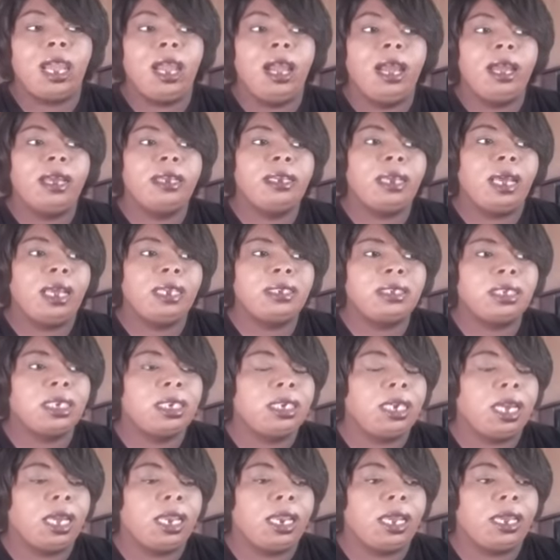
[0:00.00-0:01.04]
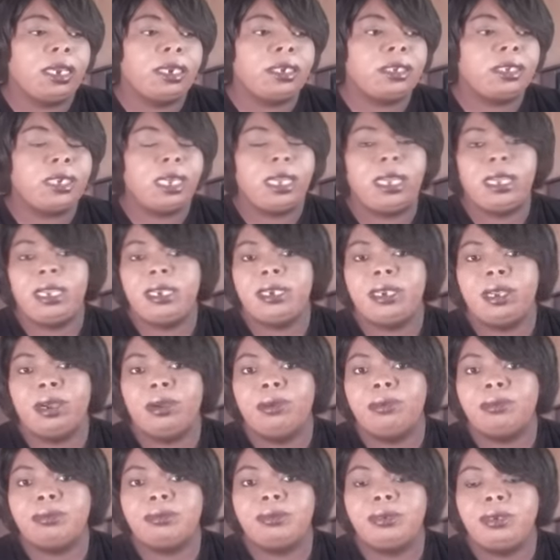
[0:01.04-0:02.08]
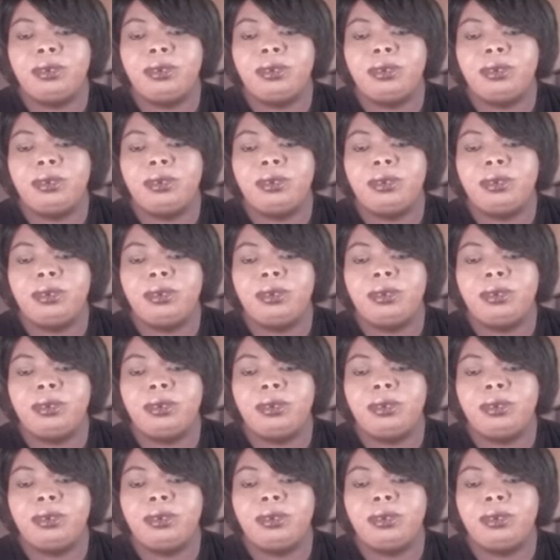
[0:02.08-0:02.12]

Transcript: I I tell y'all all the time, don't